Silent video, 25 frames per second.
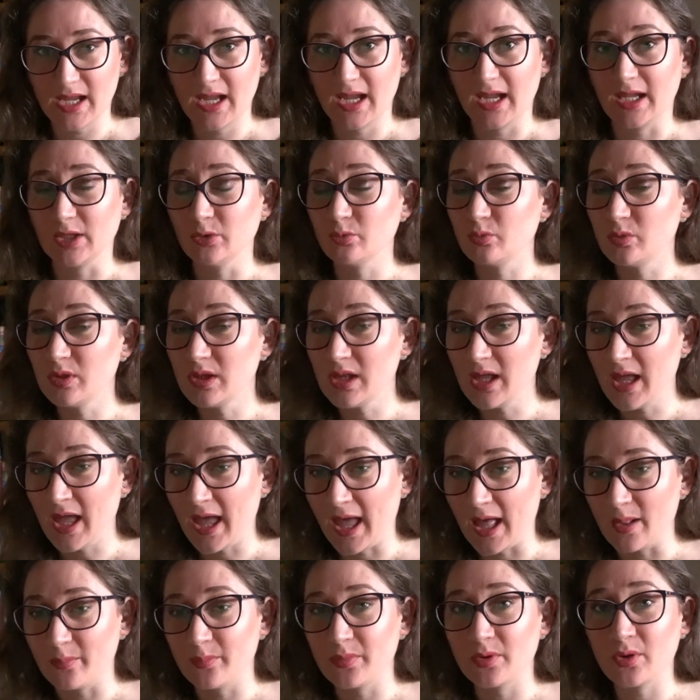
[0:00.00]
It will
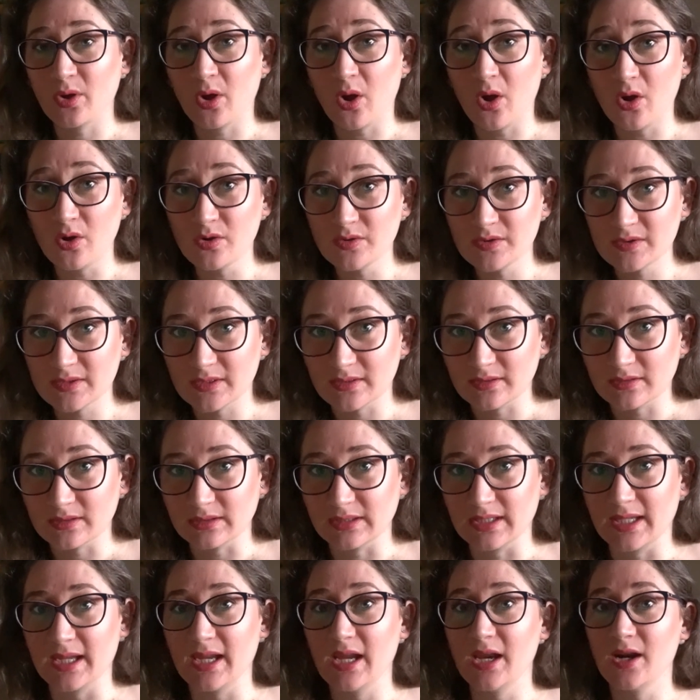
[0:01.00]
help
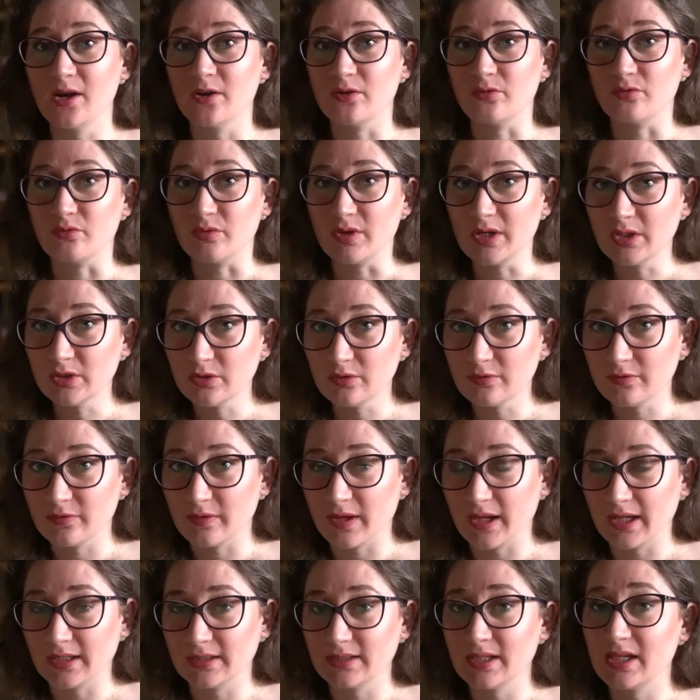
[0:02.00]
constantly
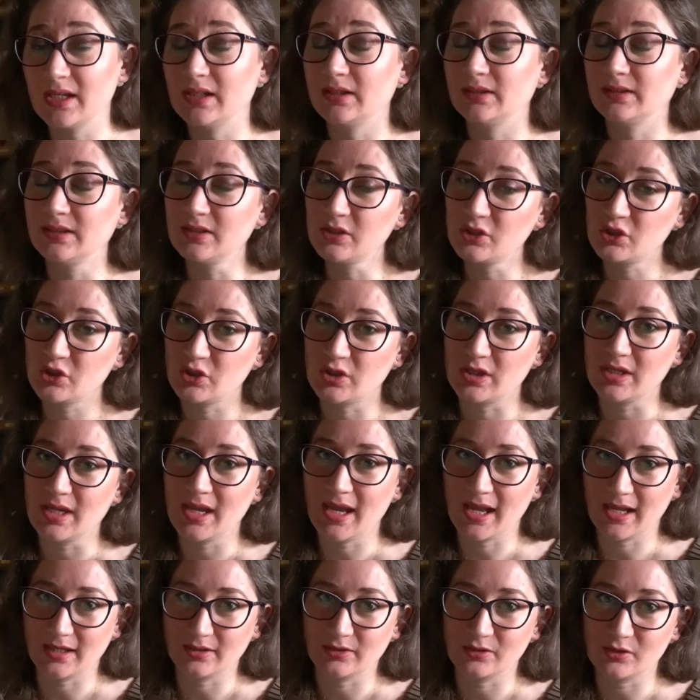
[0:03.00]
renovate the chi
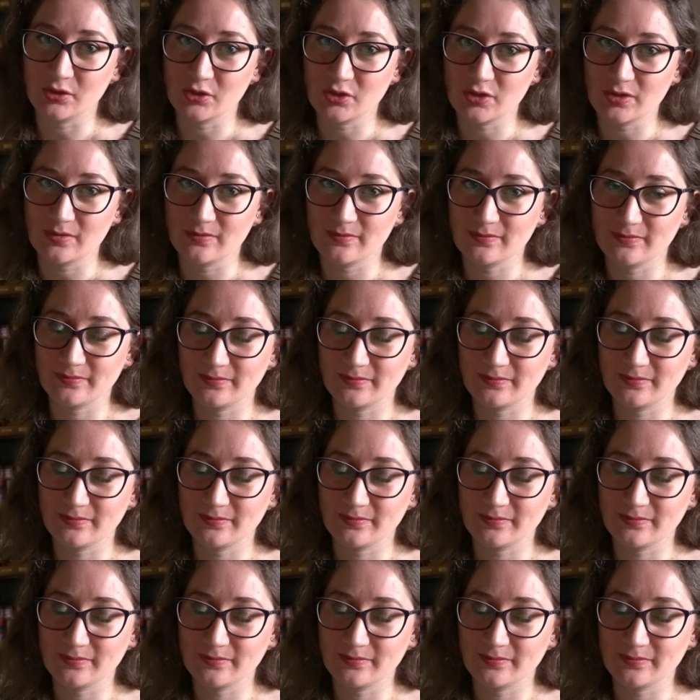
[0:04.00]
energy.